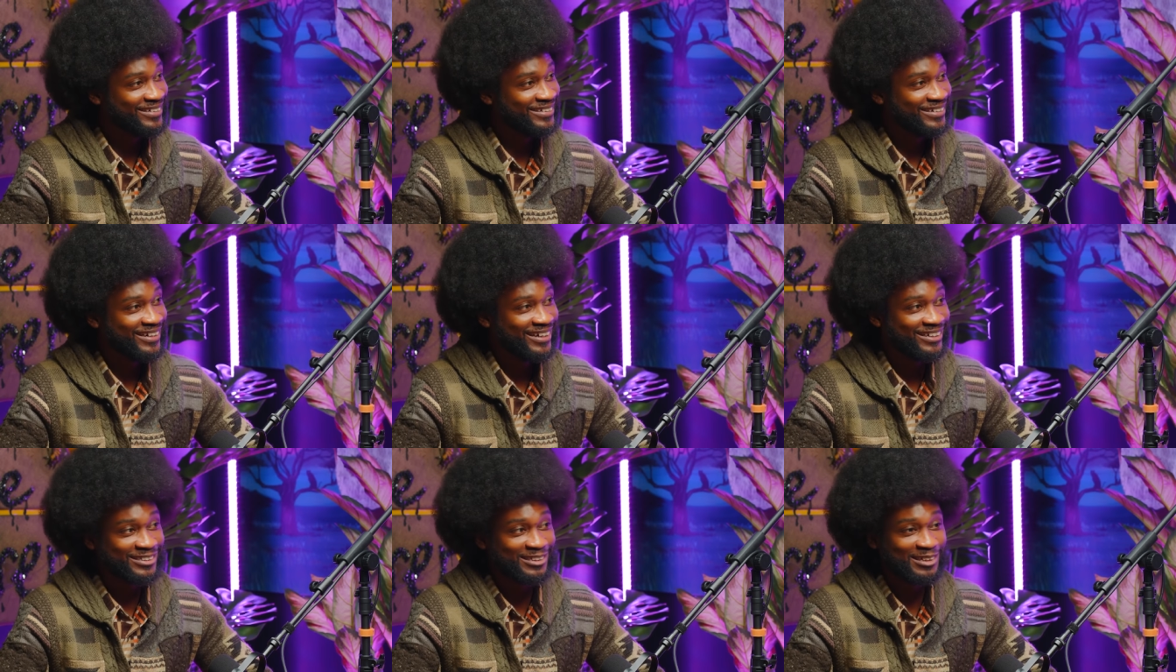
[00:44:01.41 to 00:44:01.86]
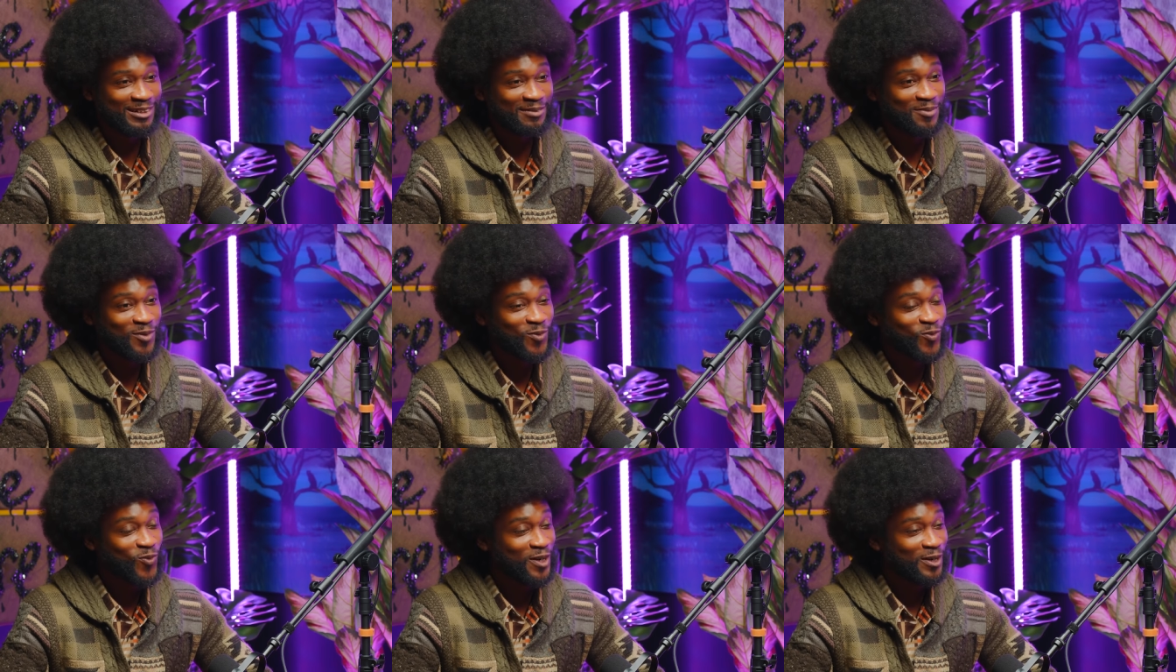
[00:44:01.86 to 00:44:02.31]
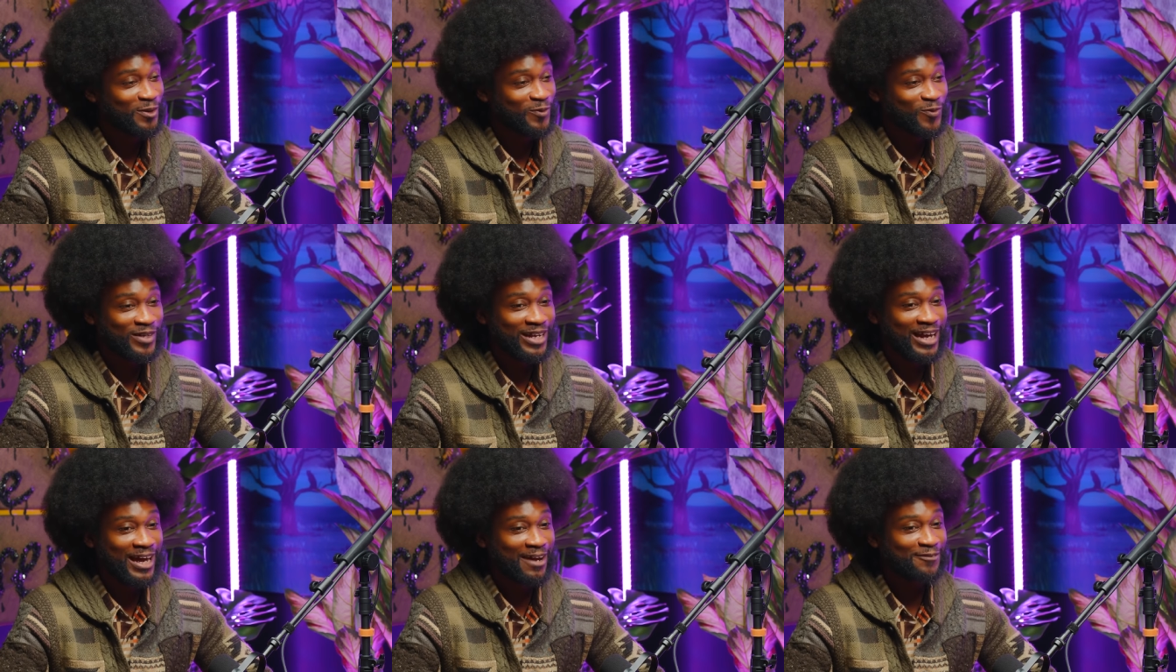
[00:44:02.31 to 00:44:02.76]
That's number 1.
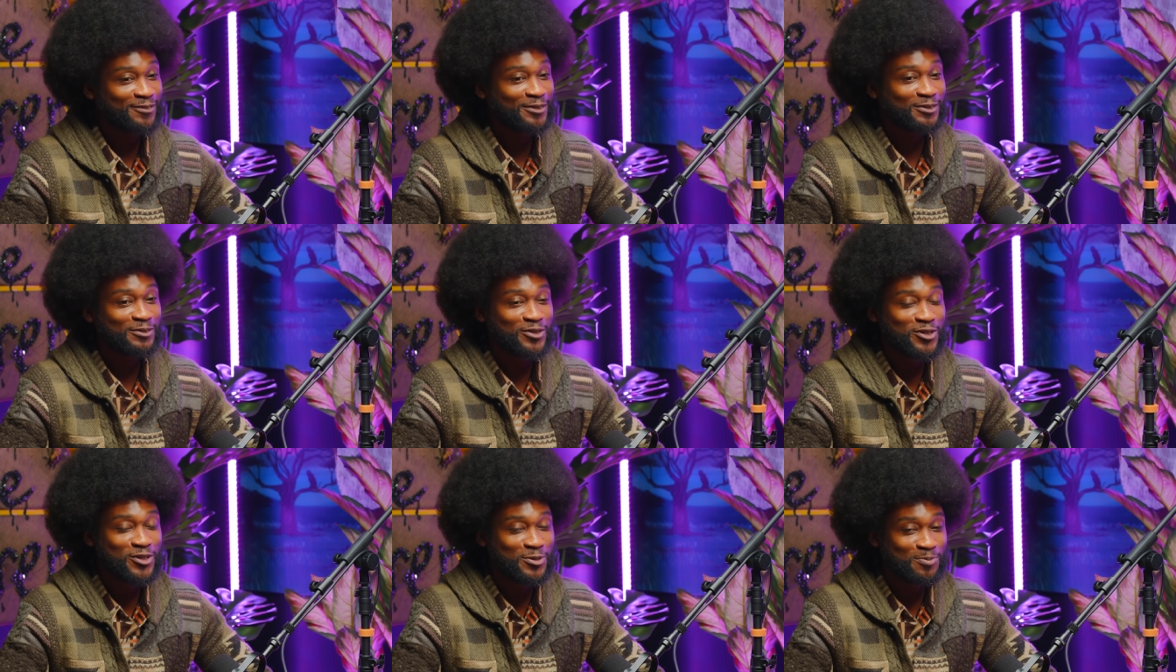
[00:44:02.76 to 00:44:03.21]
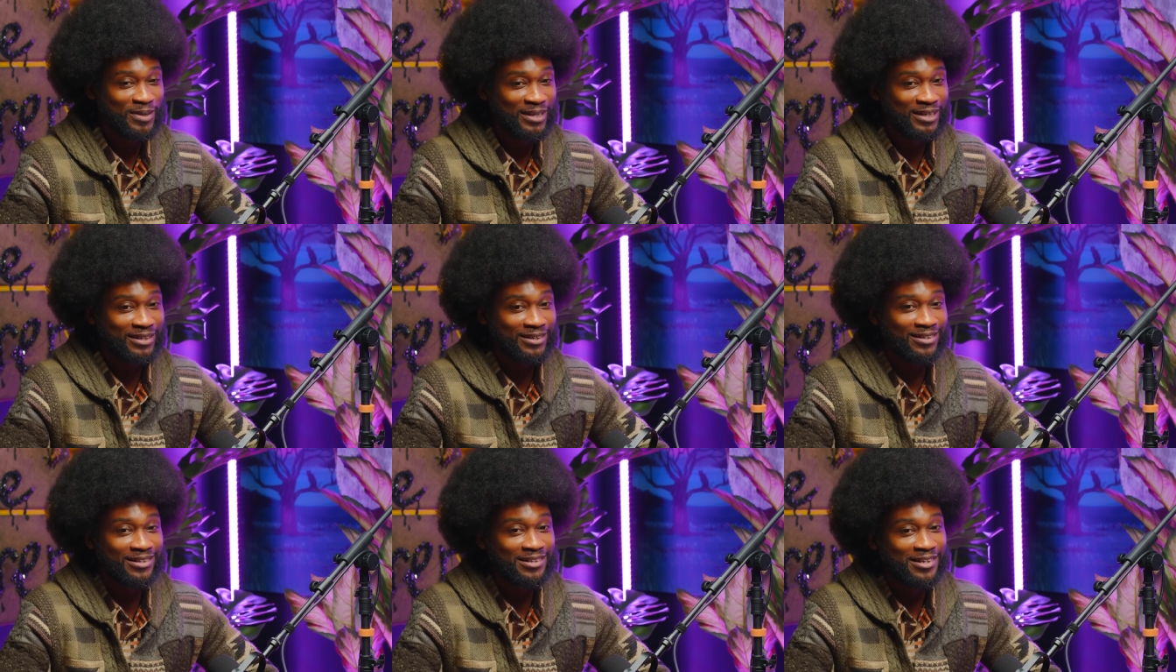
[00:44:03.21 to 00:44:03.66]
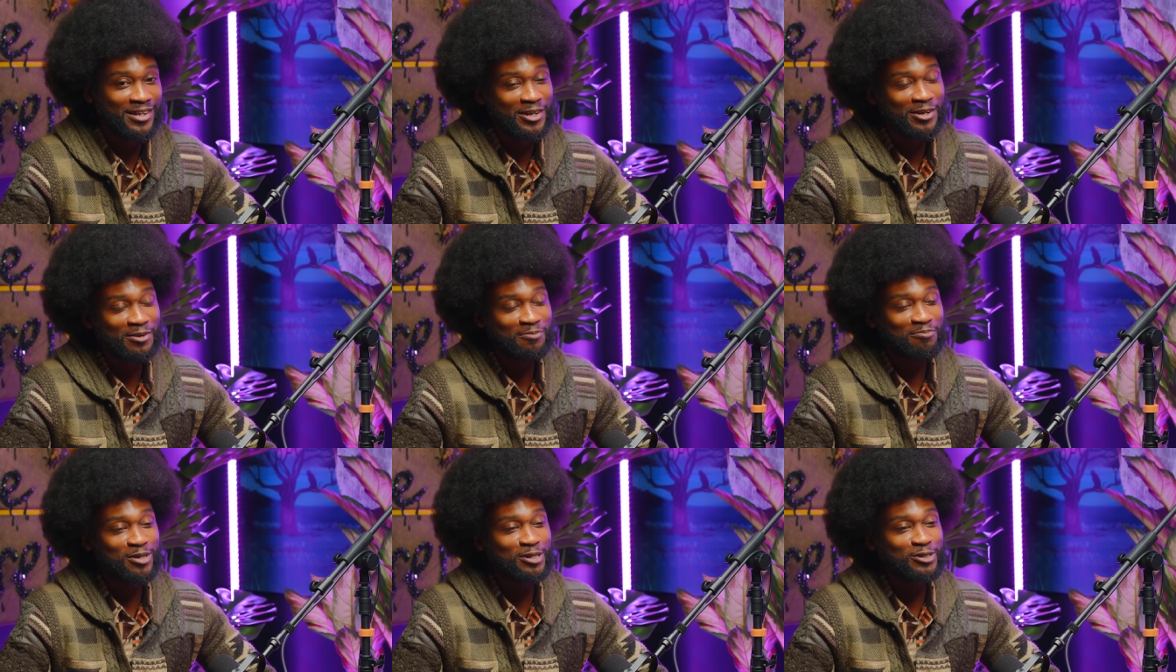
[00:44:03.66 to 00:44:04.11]
We have to spend
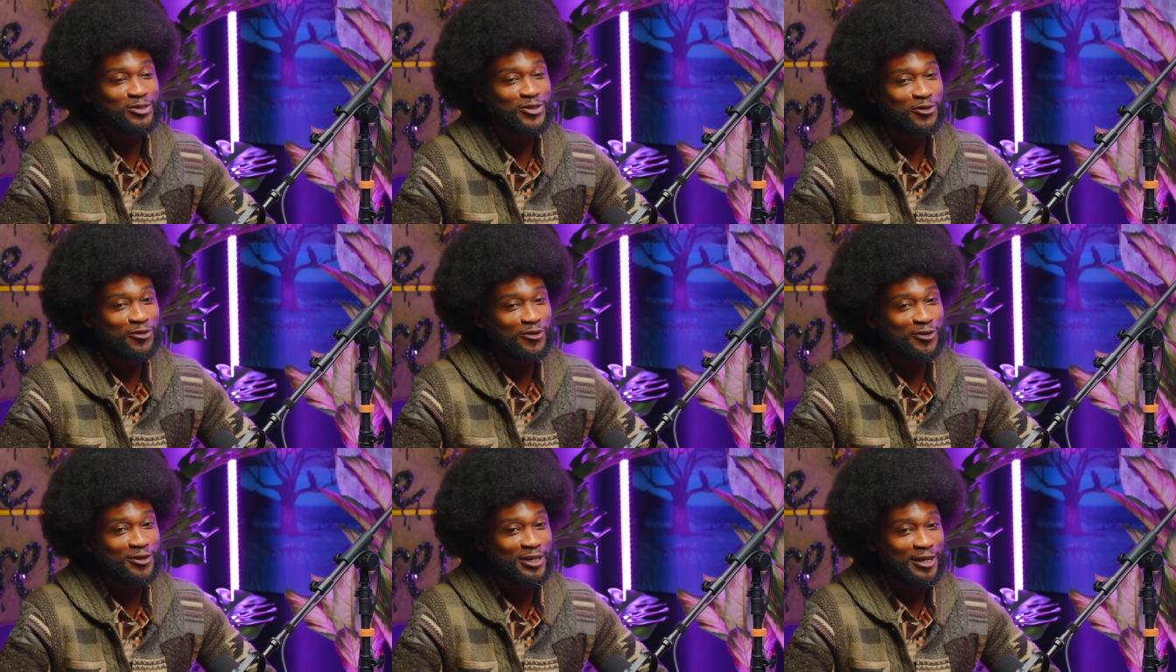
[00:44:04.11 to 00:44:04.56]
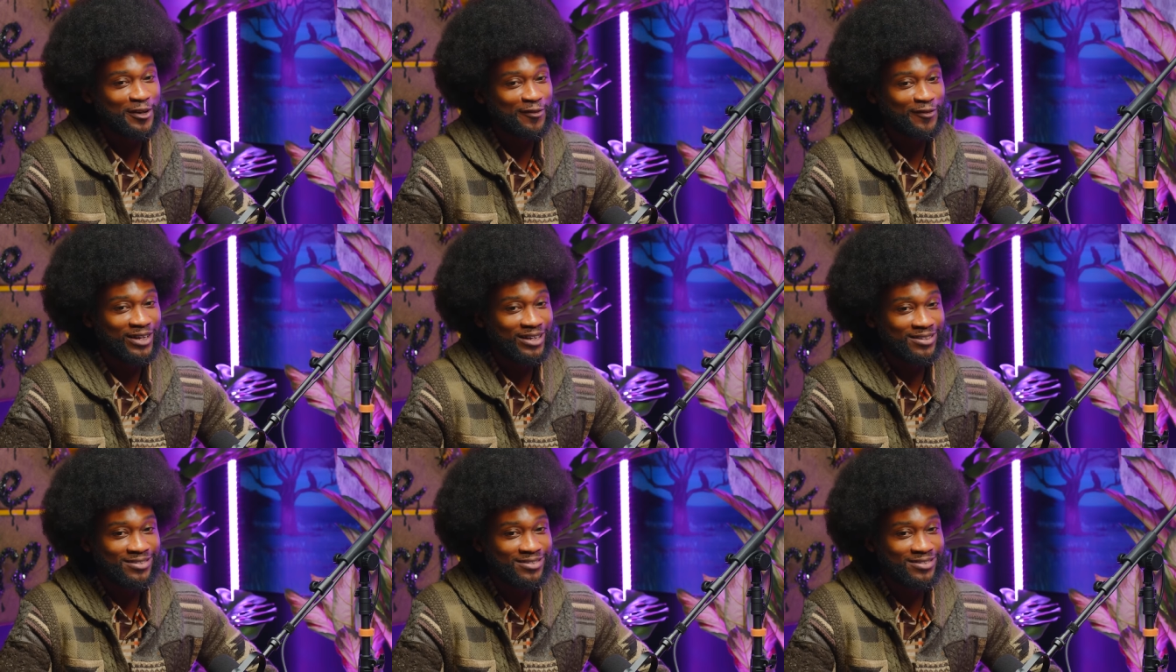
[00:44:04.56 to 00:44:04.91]
majority of our